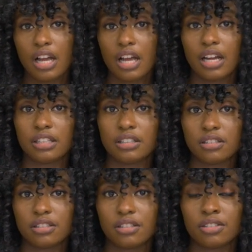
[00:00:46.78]
and
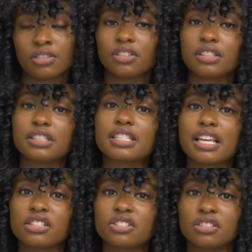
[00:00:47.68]
turn the
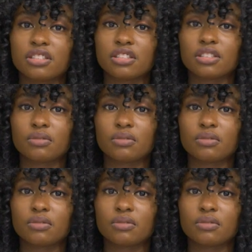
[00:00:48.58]
sketches.